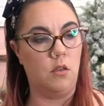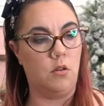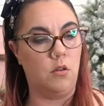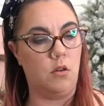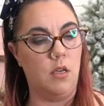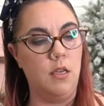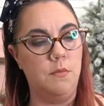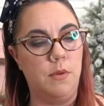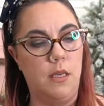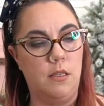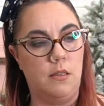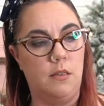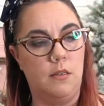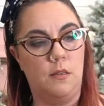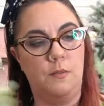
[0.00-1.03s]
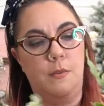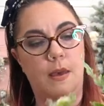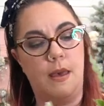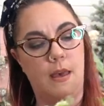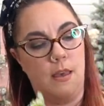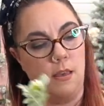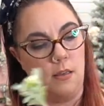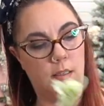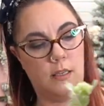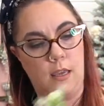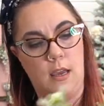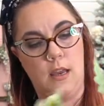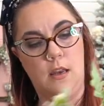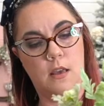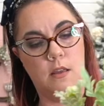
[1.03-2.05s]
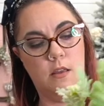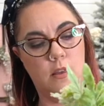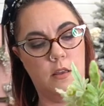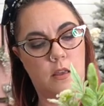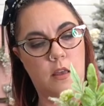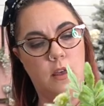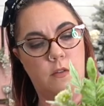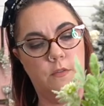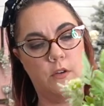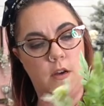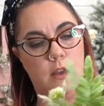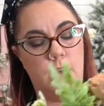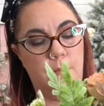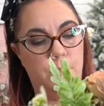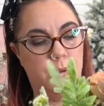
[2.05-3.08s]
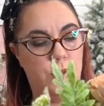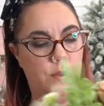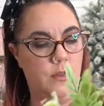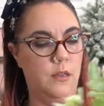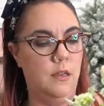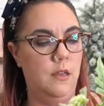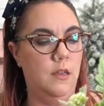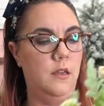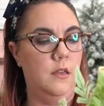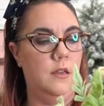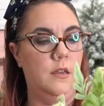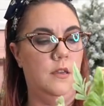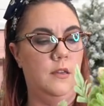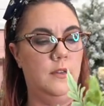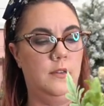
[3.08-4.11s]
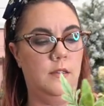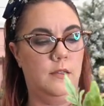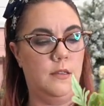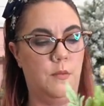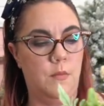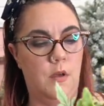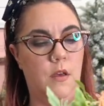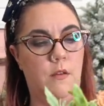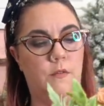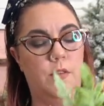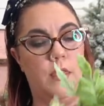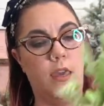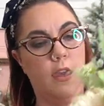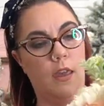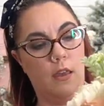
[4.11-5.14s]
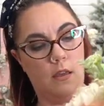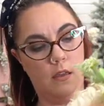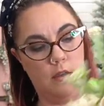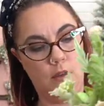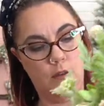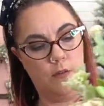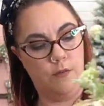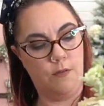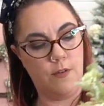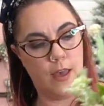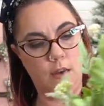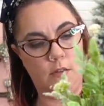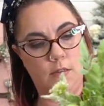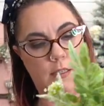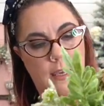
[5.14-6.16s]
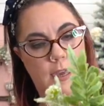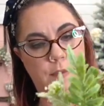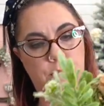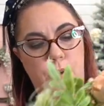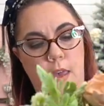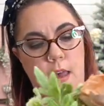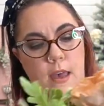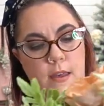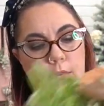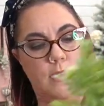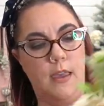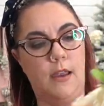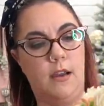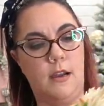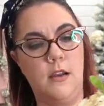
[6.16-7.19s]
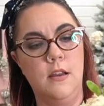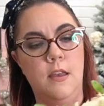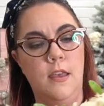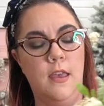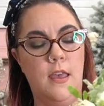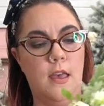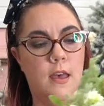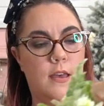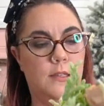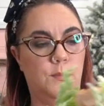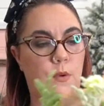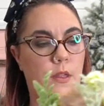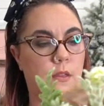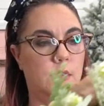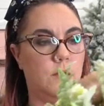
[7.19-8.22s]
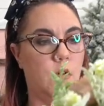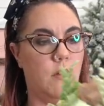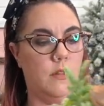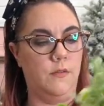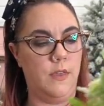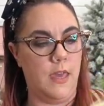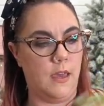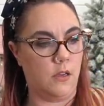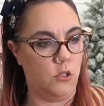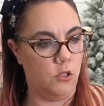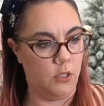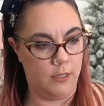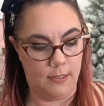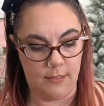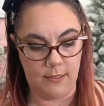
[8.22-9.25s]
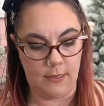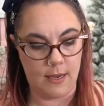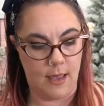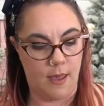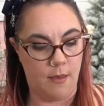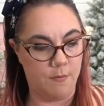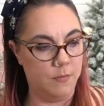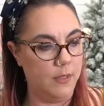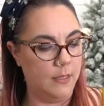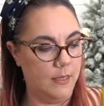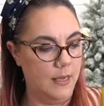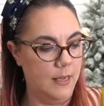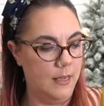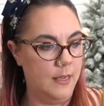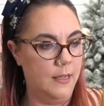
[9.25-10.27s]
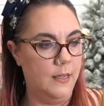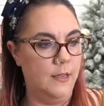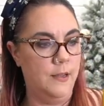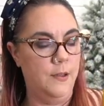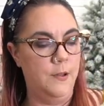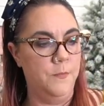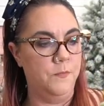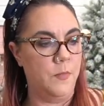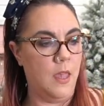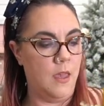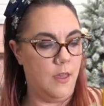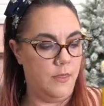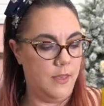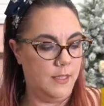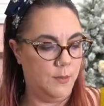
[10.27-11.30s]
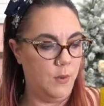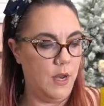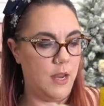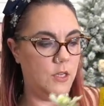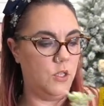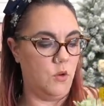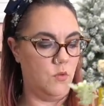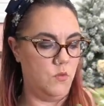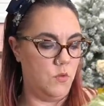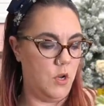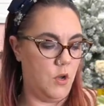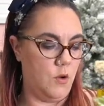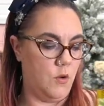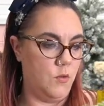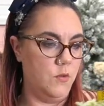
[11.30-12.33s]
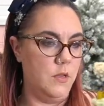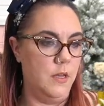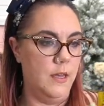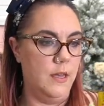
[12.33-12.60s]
green pieces back to kind of cover up some of the vinyl tape we had there, as well as all of the extra stems. This one I don't know.